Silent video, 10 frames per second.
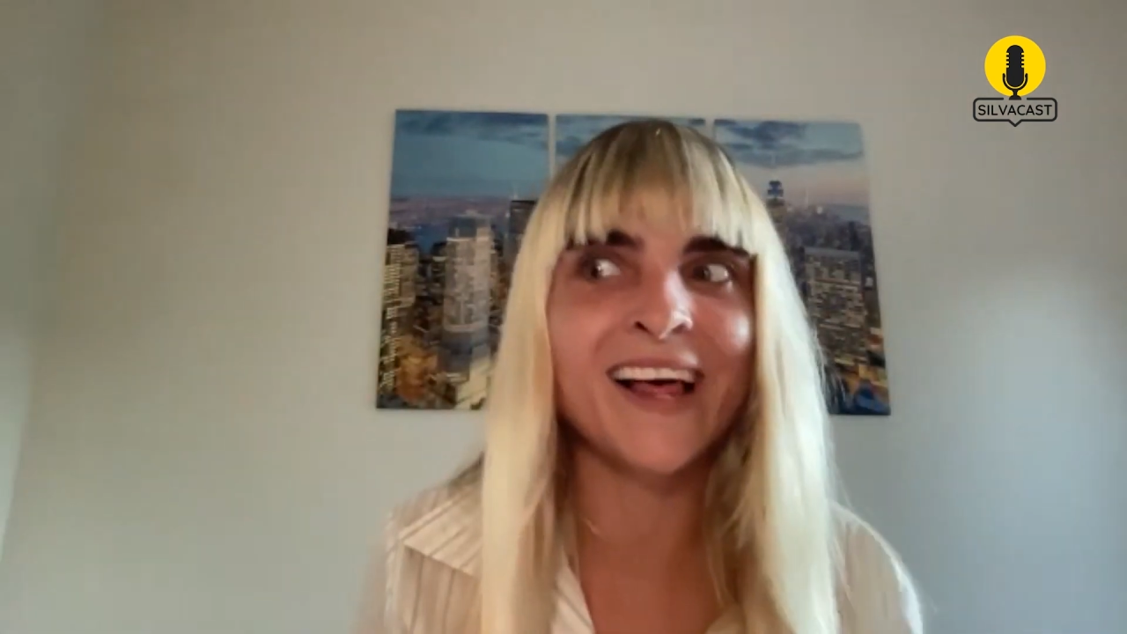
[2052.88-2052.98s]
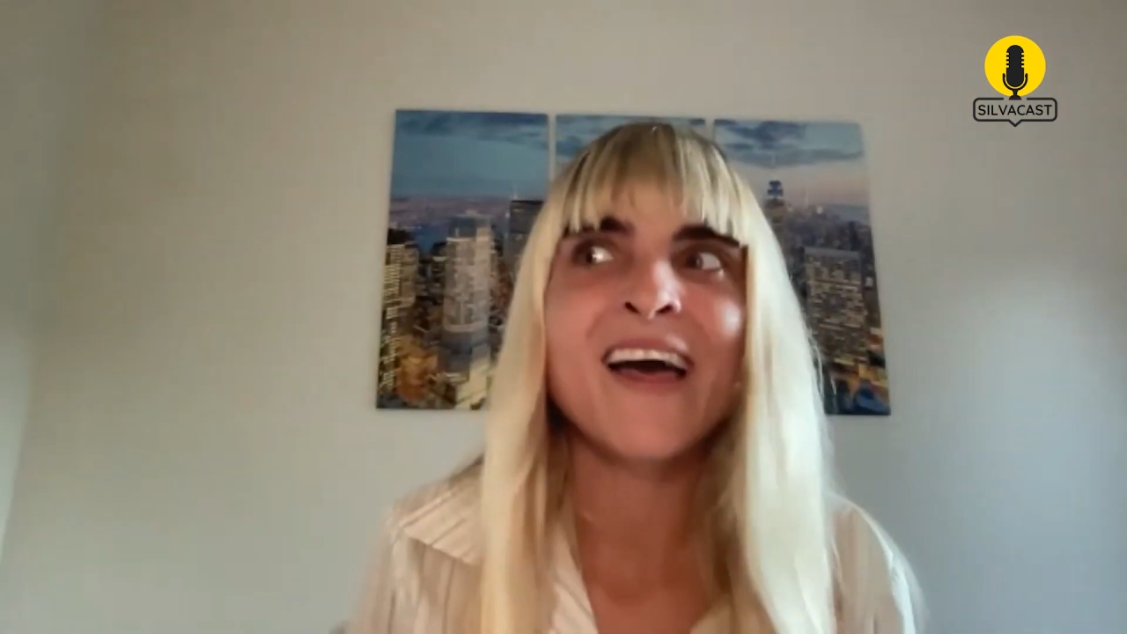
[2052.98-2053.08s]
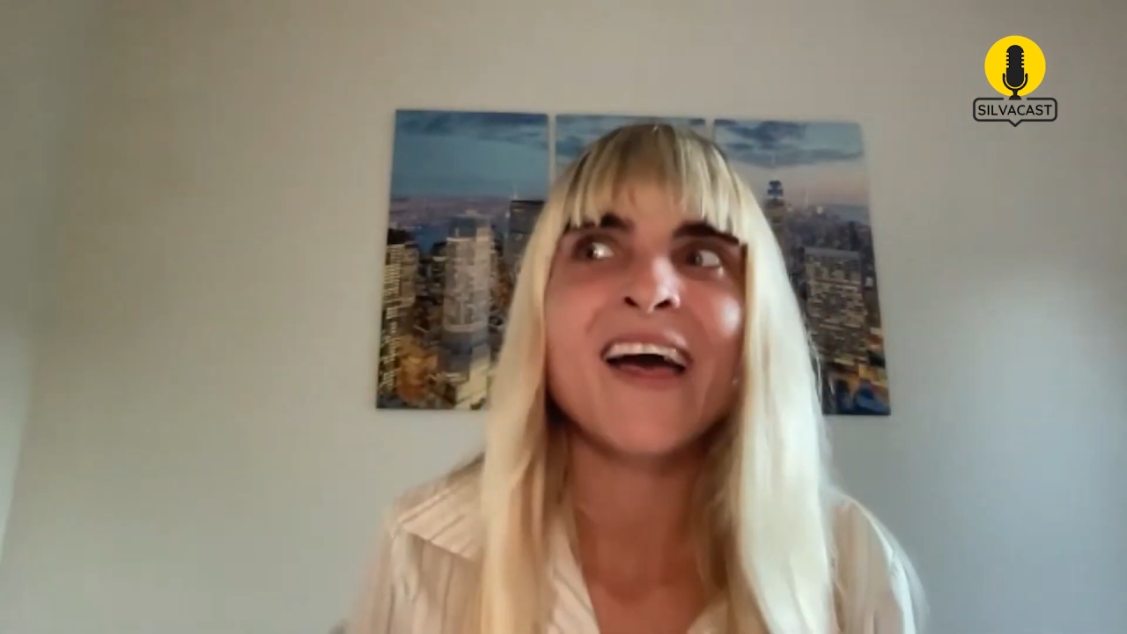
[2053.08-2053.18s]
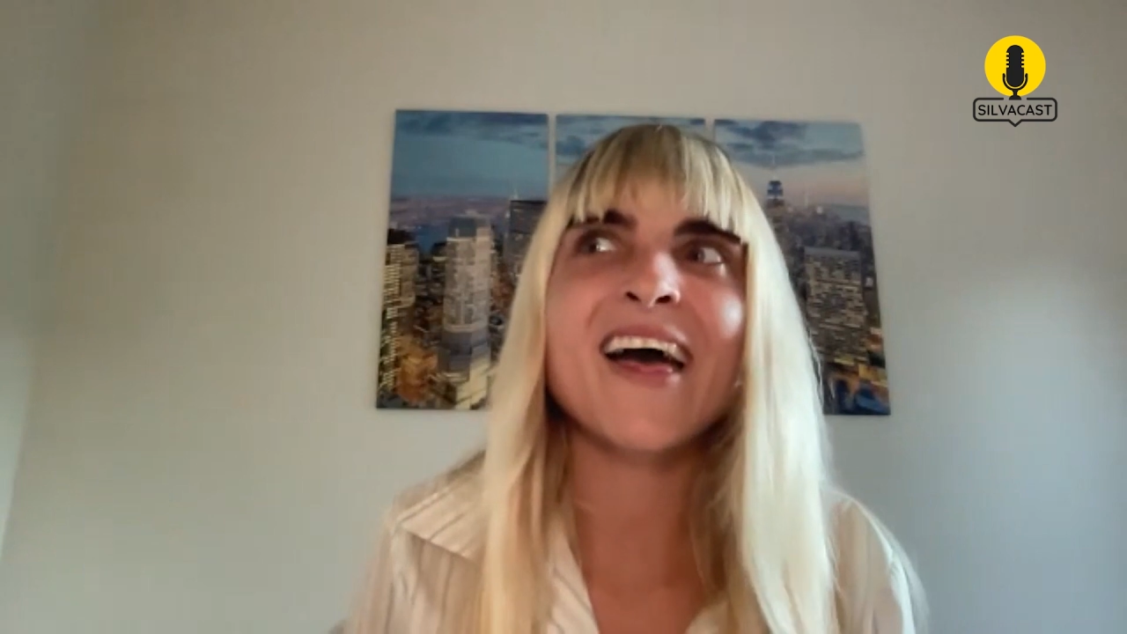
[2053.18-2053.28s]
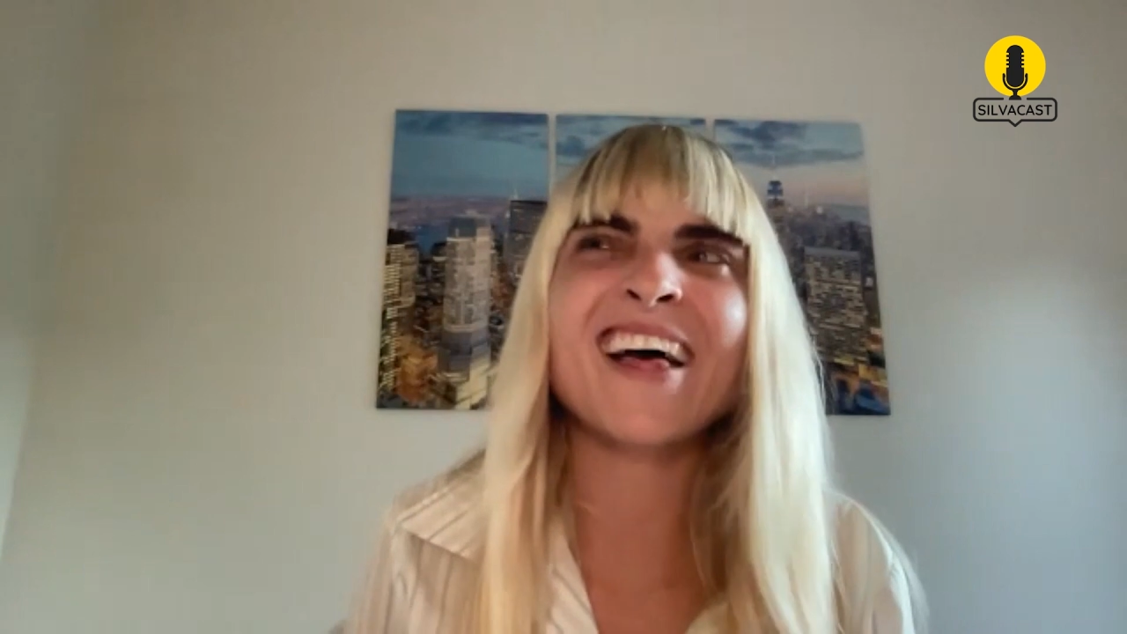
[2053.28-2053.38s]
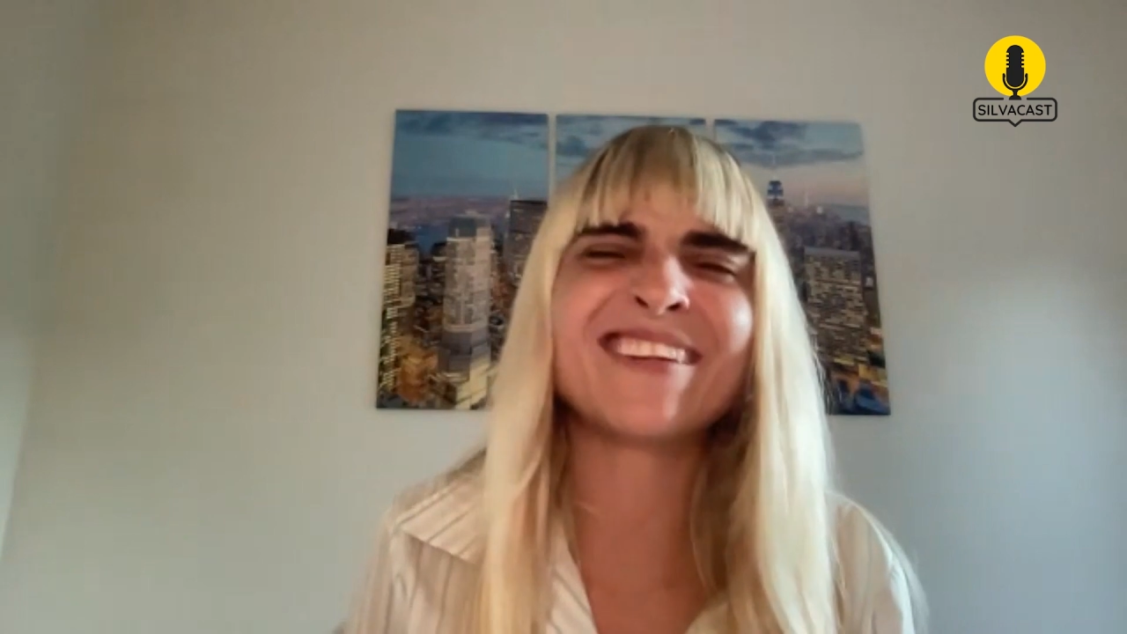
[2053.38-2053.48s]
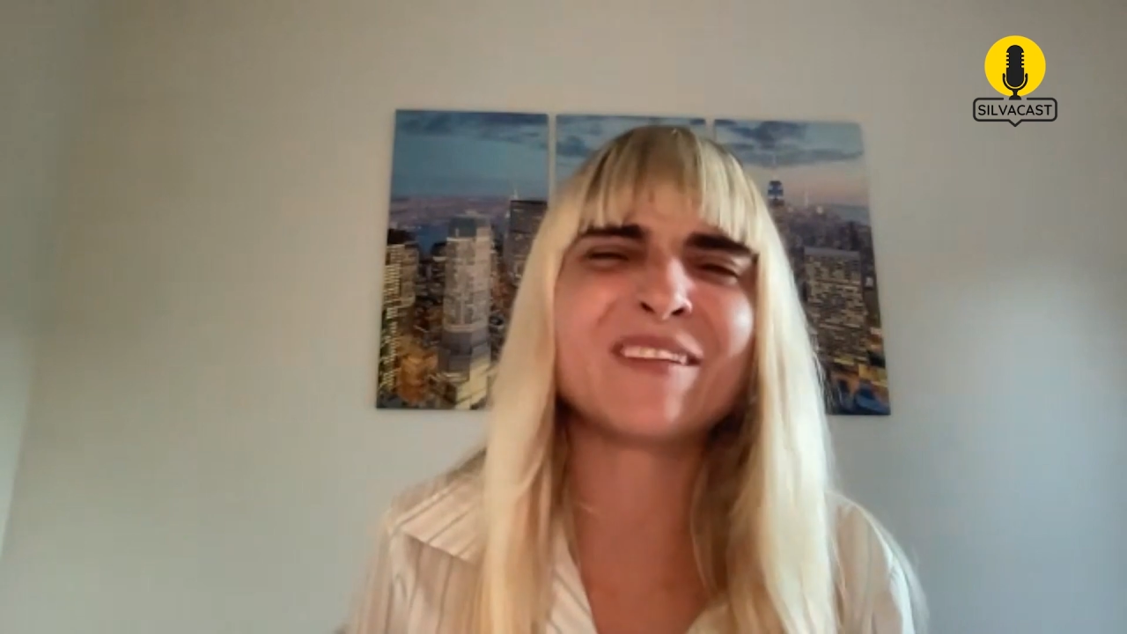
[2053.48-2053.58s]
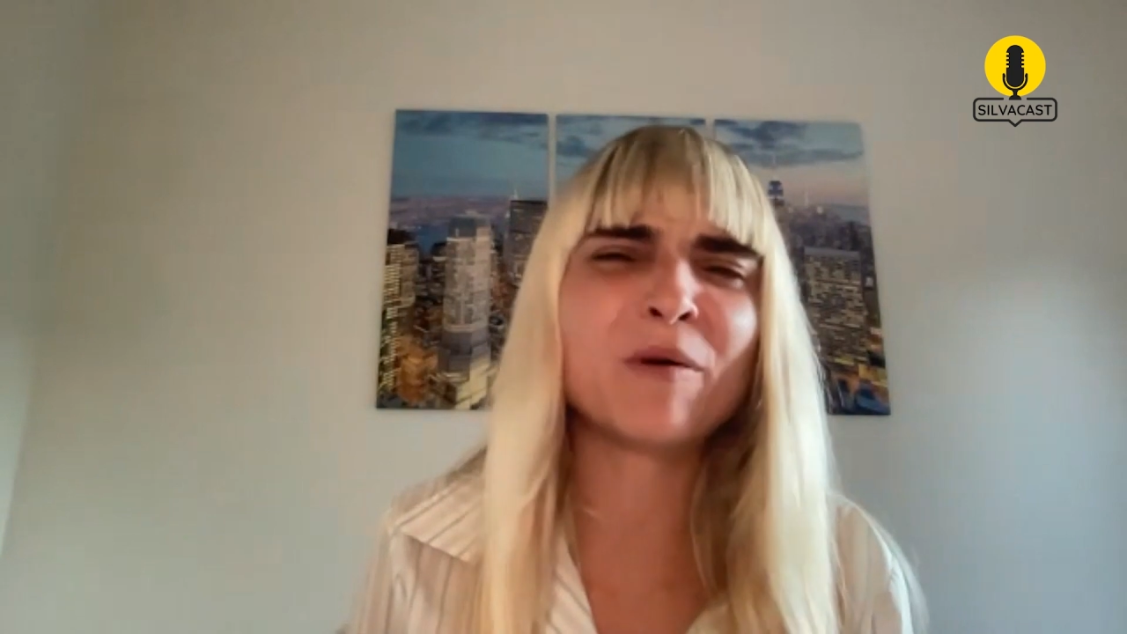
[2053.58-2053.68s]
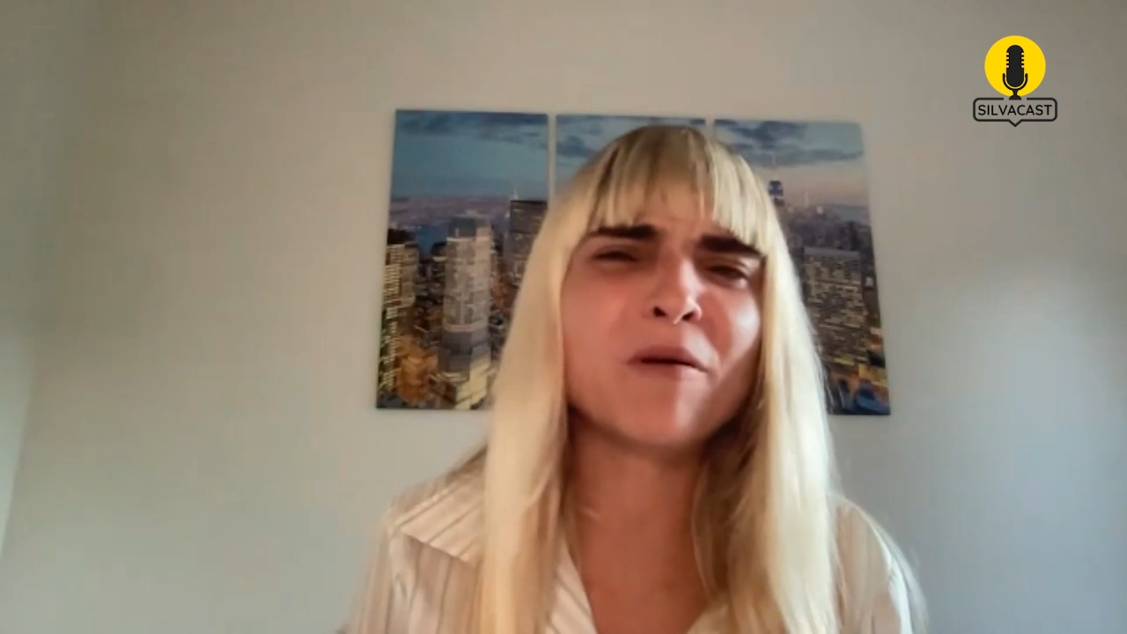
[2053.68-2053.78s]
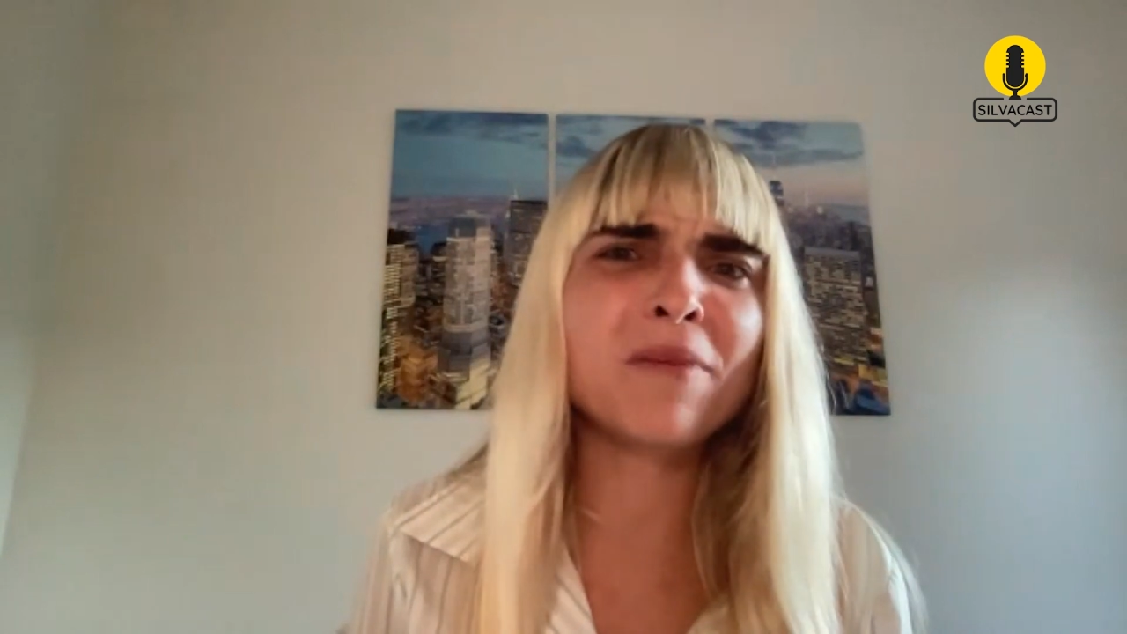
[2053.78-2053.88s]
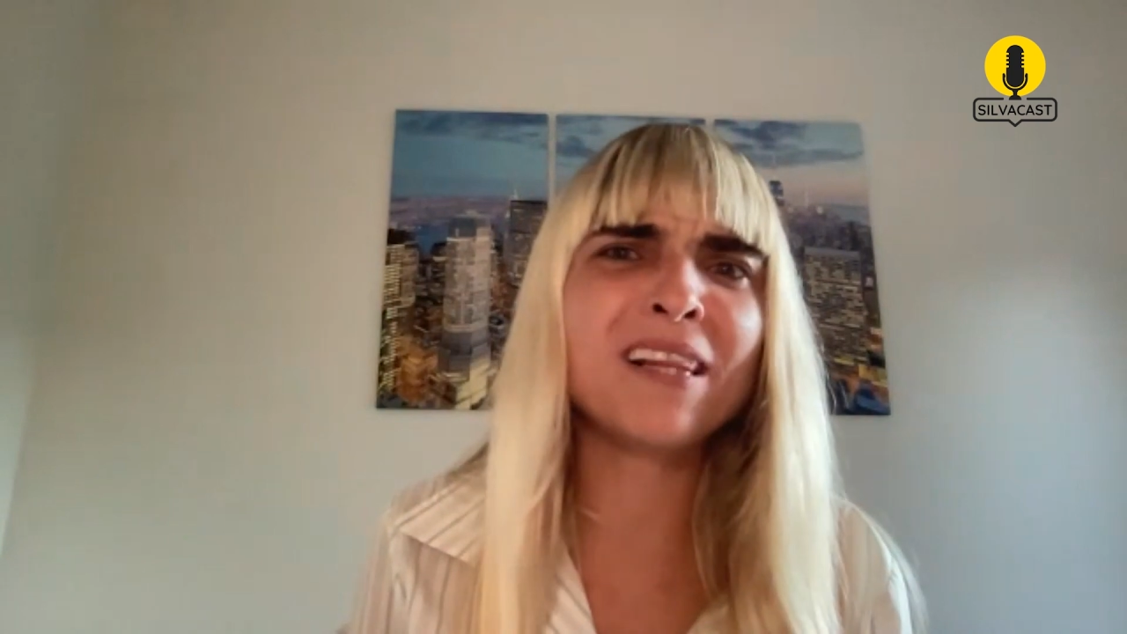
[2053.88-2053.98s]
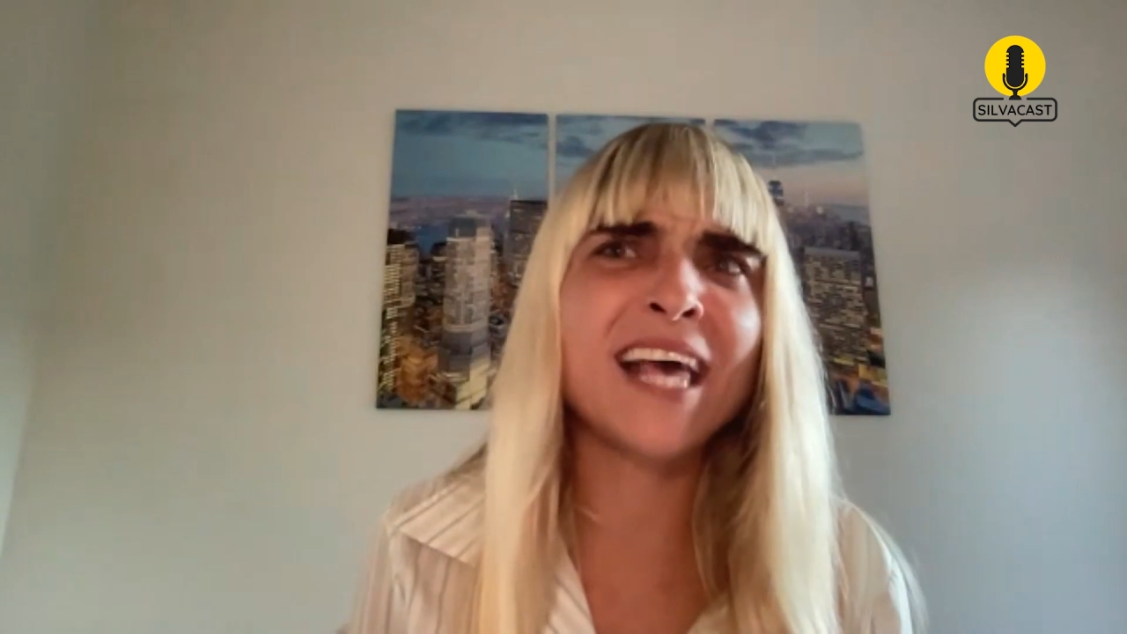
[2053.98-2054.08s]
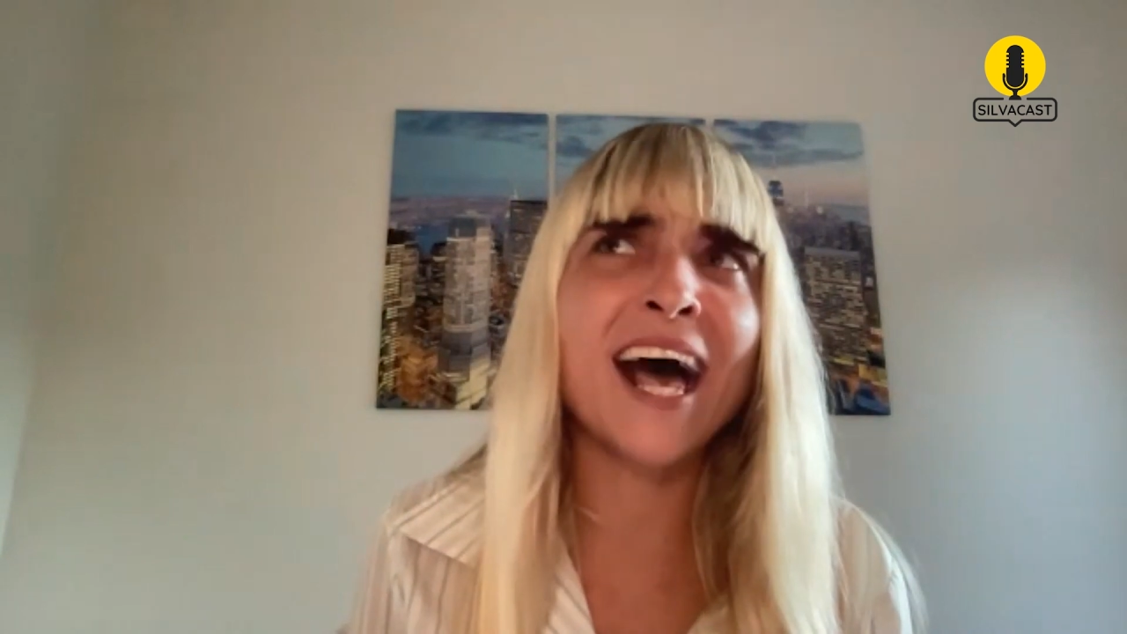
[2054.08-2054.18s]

and probably